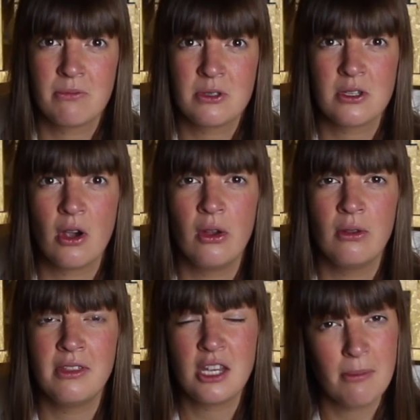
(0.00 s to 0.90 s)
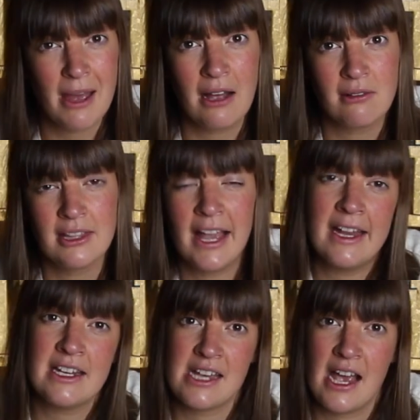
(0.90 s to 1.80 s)
So think about
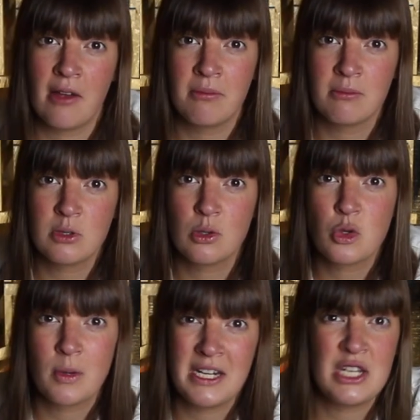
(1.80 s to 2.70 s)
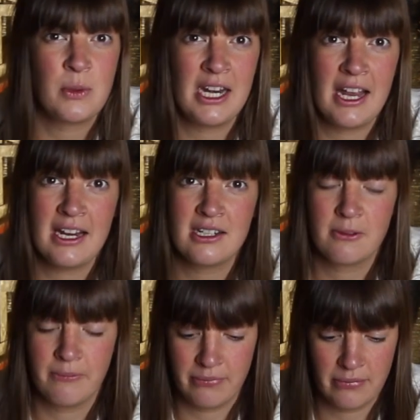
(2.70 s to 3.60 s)
laying it down till 2028.
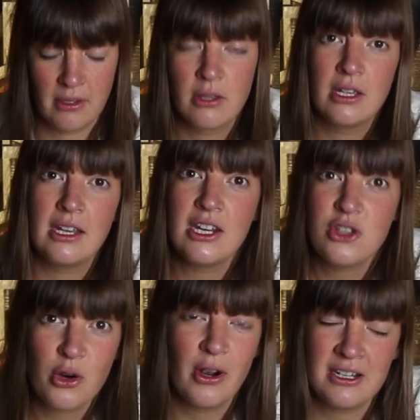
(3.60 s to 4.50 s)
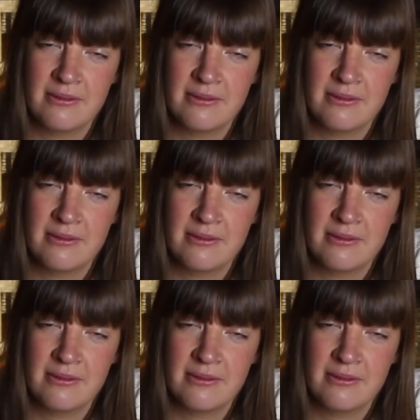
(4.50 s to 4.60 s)
Enjoy.